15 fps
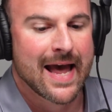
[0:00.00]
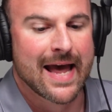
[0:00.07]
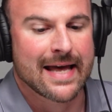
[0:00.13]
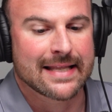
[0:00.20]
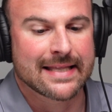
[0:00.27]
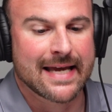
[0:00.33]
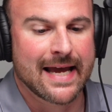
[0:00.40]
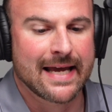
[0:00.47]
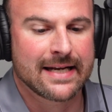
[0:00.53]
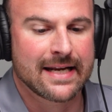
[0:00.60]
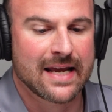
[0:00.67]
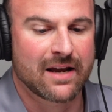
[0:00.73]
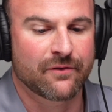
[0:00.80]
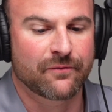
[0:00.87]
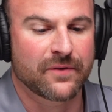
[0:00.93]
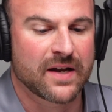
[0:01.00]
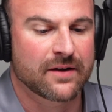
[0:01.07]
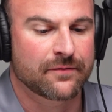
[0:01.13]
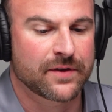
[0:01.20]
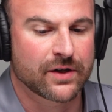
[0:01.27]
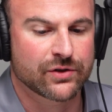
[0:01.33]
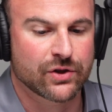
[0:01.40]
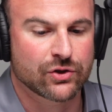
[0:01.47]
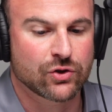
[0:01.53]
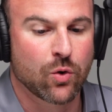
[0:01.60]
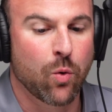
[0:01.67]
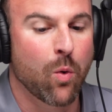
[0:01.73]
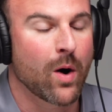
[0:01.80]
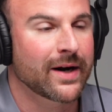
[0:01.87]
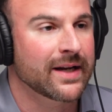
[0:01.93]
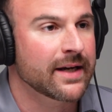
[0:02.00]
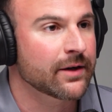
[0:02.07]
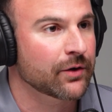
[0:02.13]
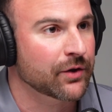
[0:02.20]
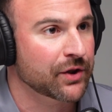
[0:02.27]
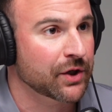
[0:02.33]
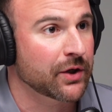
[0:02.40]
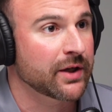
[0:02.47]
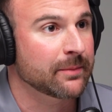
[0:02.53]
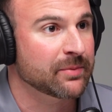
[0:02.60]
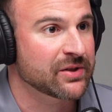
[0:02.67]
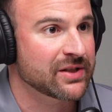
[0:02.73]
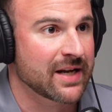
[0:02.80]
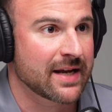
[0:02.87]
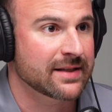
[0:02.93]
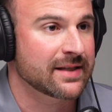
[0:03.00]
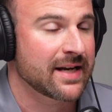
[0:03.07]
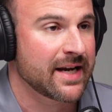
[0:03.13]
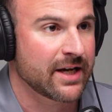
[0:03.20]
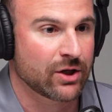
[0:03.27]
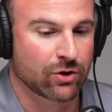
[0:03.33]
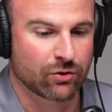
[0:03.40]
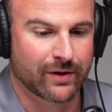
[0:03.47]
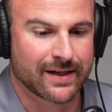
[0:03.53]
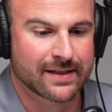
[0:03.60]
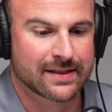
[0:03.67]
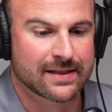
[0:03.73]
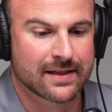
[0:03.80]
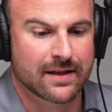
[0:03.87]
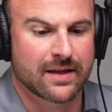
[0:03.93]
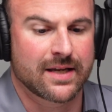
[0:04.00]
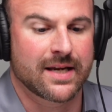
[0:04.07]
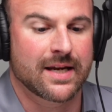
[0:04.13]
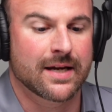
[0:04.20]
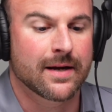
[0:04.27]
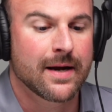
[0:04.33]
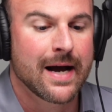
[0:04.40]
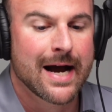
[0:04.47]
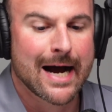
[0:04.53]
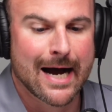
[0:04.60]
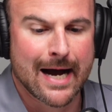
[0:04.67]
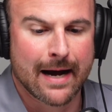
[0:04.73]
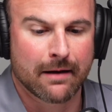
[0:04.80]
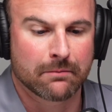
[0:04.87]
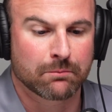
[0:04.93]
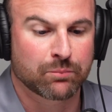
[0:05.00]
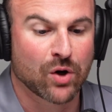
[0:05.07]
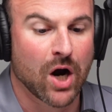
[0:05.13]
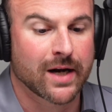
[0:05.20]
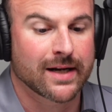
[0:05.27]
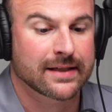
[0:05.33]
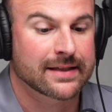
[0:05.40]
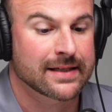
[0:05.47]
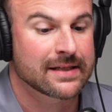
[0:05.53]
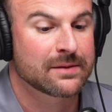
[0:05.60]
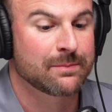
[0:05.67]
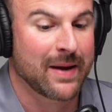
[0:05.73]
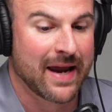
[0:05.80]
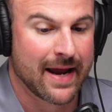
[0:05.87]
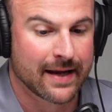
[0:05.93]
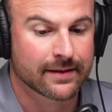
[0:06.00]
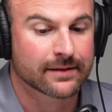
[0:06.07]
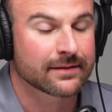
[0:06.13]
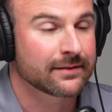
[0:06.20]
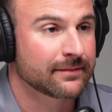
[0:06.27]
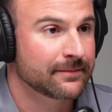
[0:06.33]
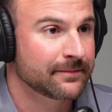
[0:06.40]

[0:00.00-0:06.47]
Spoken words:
And then if there's a 20 or 30% increase, the product is banned.